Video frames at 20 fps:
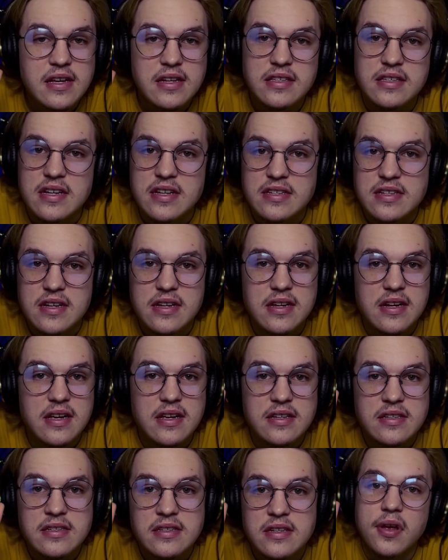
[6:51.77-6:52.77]

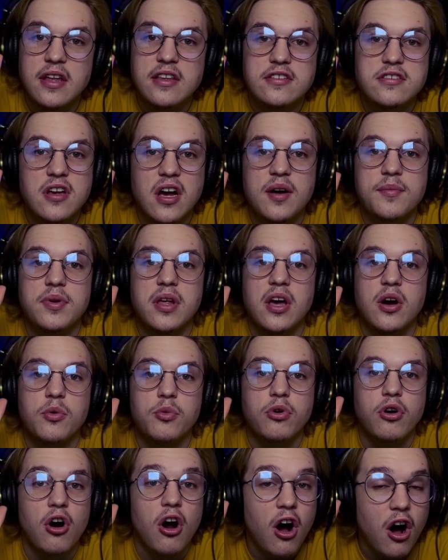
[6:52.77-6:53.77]
dizziness, insomnia
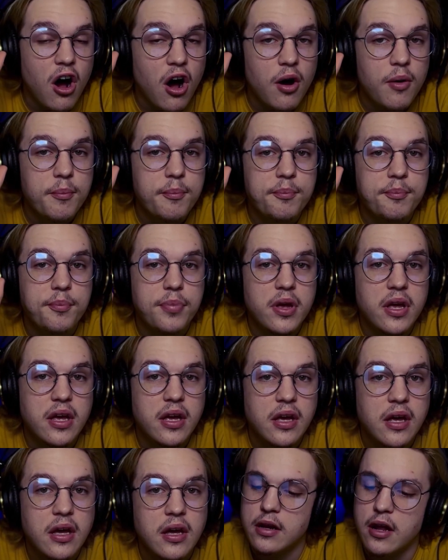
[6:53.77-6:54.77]
were all
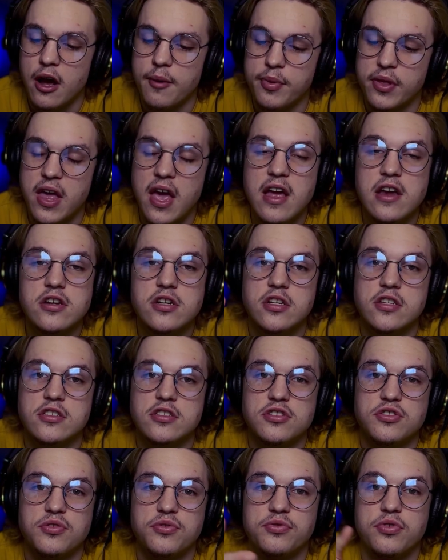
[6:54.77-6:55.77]
big
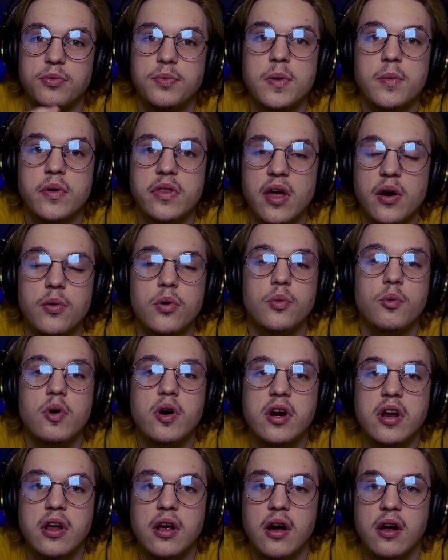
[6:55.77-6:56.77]
complications for people that were
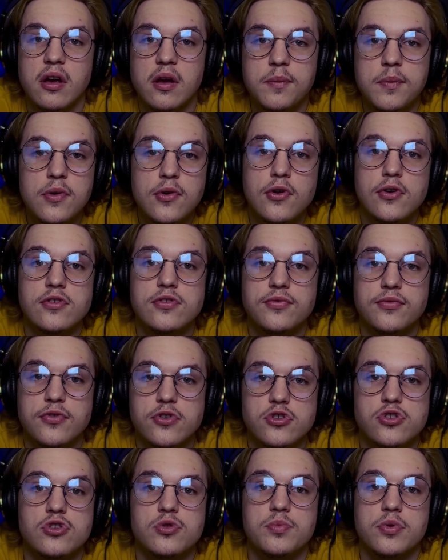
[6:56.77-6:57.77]
working on computers for
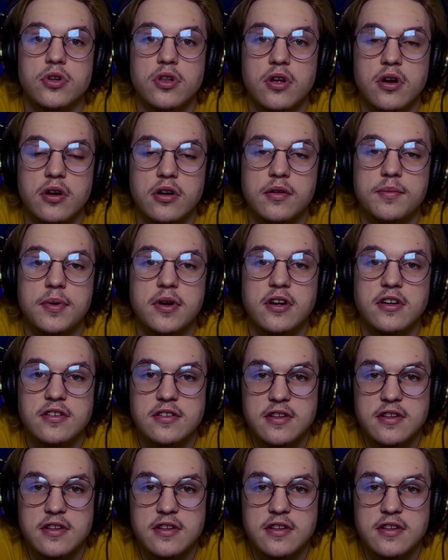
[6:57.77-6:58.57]
super long periods of